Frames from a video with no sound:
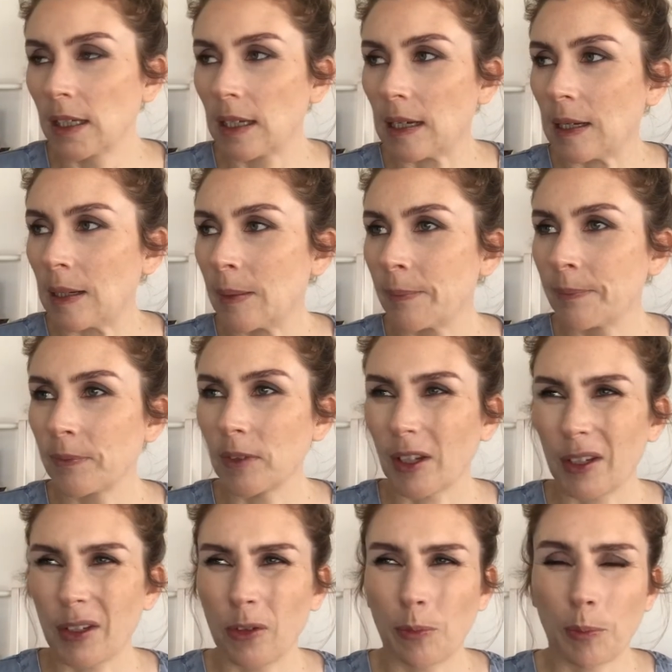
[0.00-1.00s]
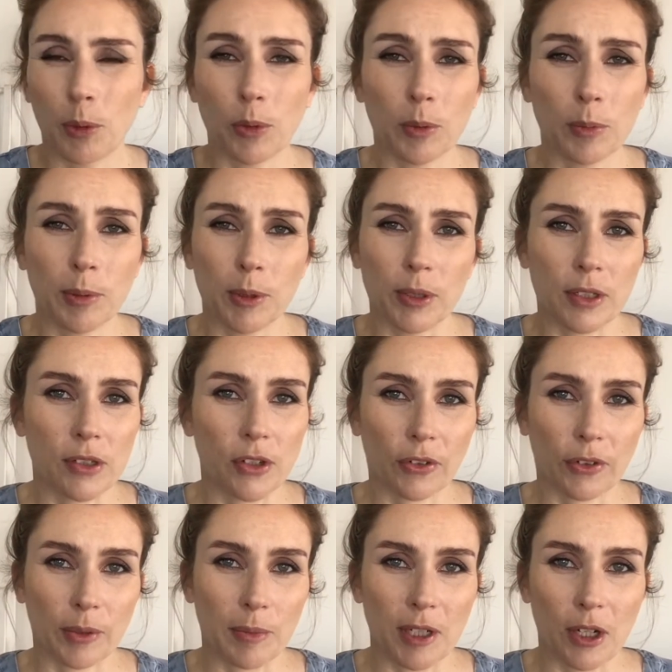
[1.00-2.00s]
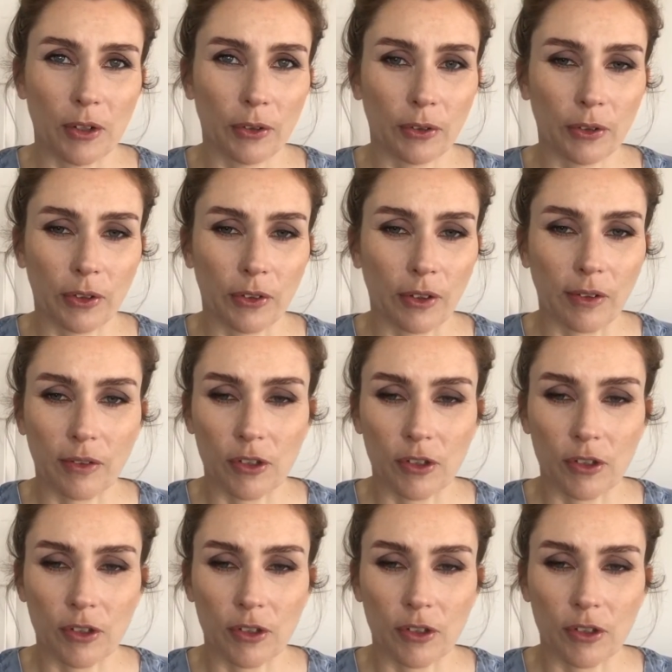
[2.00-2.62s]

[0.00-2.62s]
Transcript: I use PawPaw just on my nose because it's